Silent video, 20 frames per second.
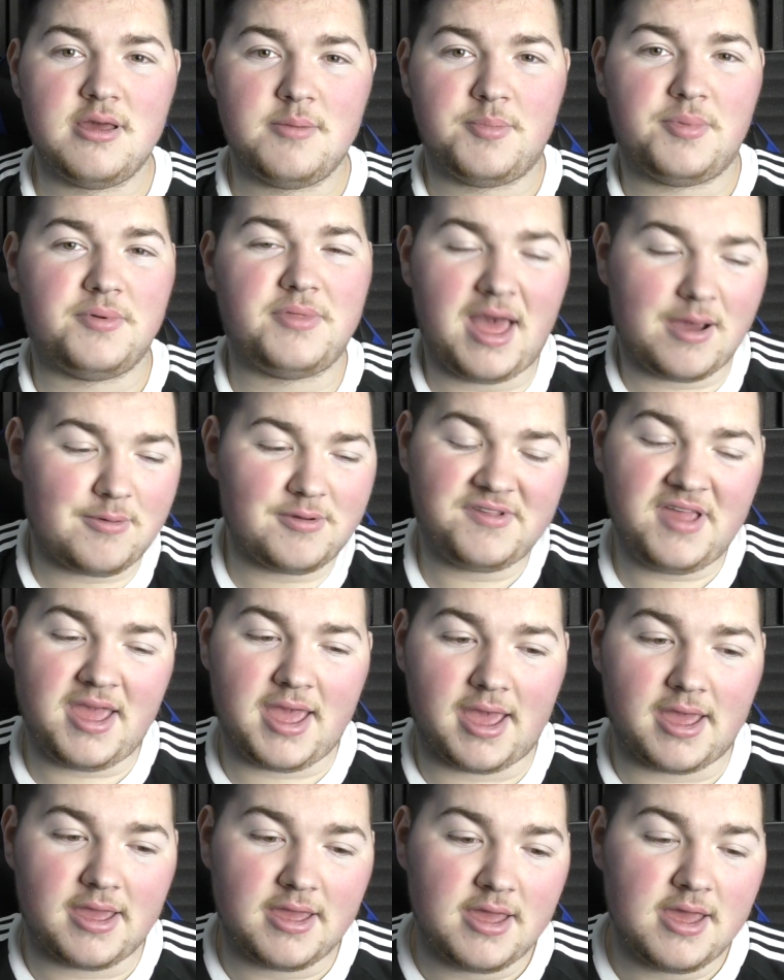But that was
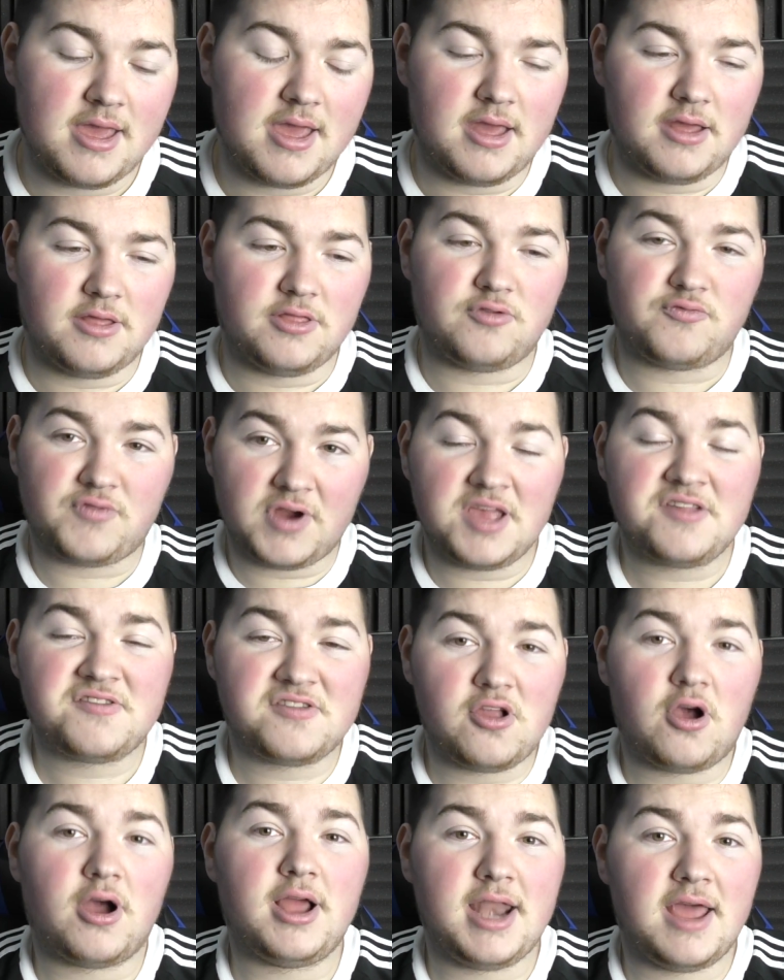it. The
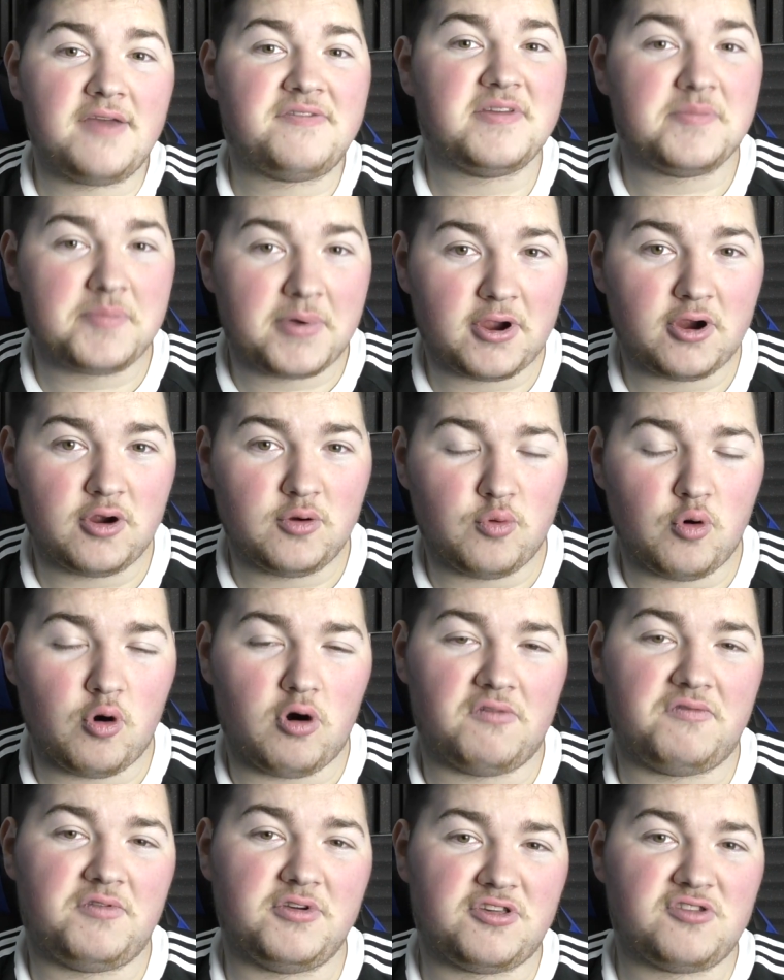reason I left Imperial
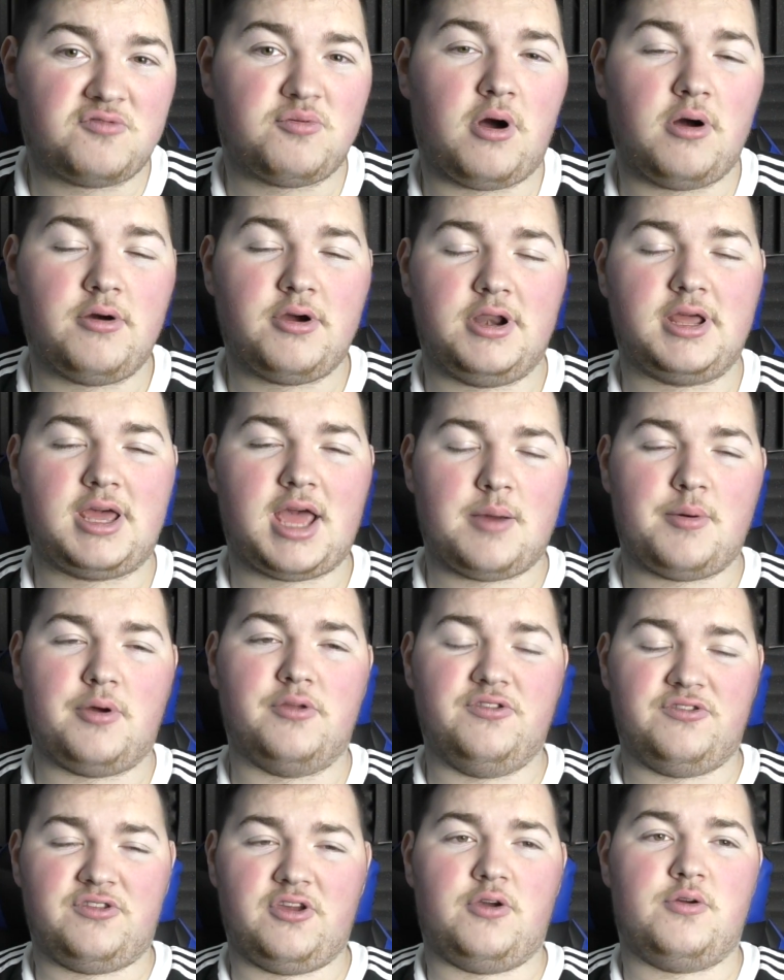Wharf, which is what I'm going to come
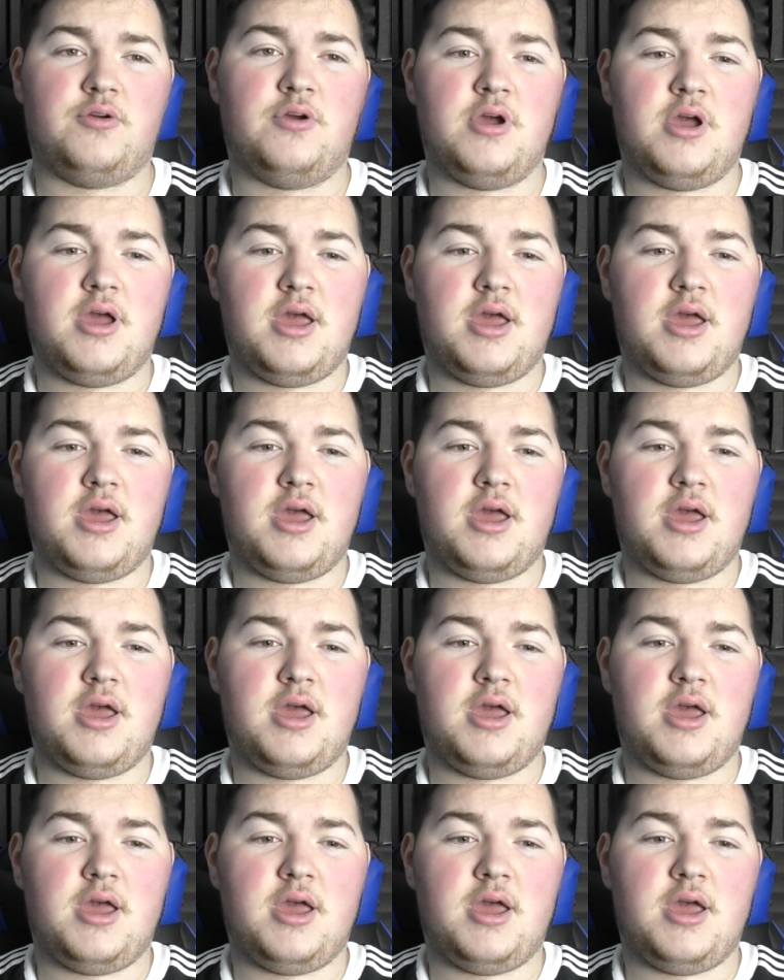on to,